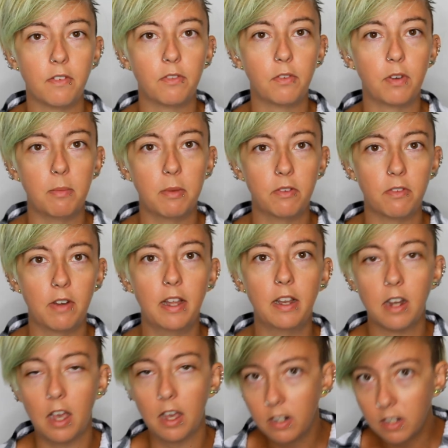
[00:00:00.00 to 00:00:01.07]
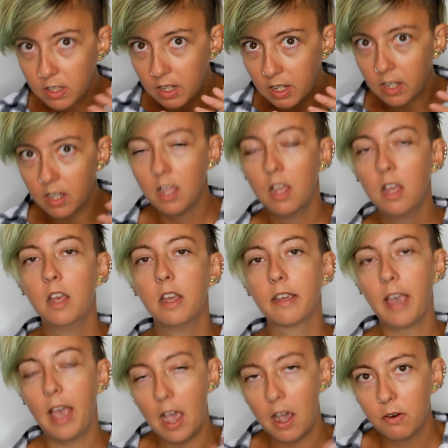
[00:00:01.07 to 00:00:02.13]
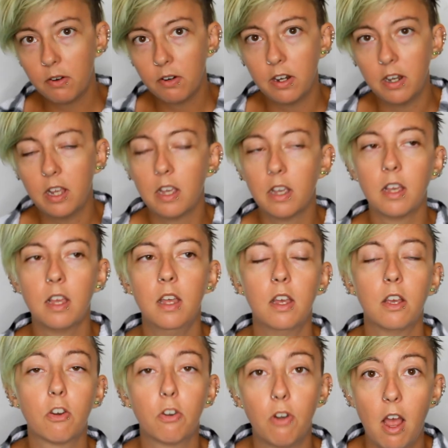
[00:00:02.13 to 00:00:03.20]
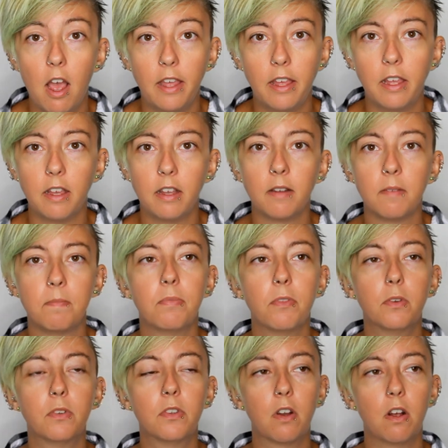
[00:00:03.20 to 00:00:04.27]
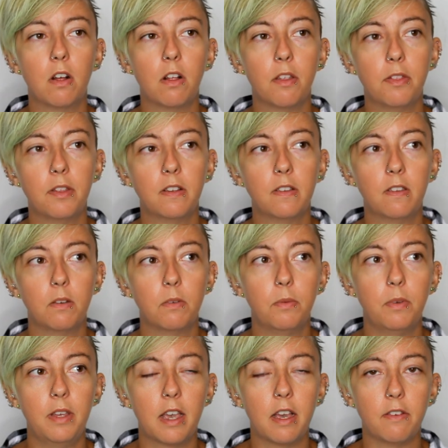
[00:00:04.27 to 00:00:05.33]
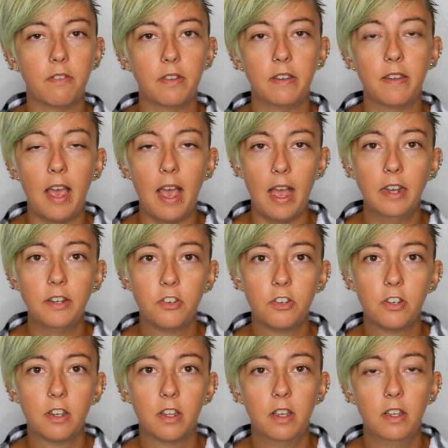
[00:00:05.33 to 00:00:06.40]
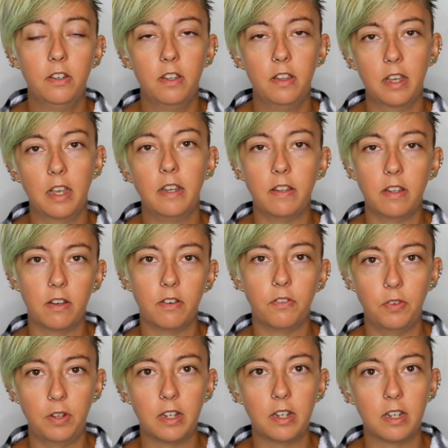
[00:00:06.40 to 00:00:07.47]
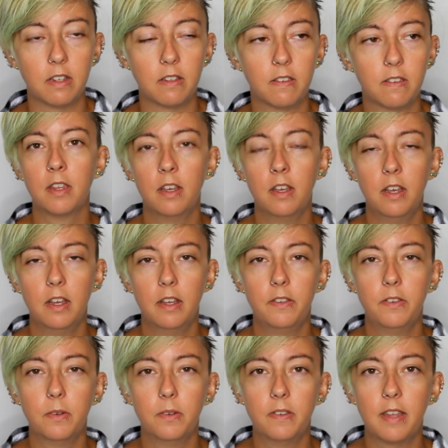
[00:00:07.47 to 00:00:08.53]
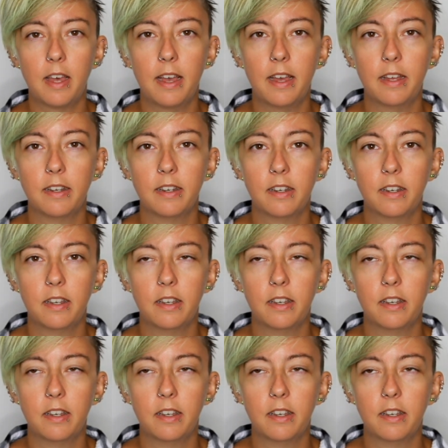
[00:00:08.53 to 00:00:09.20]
of women, right? Huddling, cowering, crying, those are all things that we have attached to the idea of weakness. So is that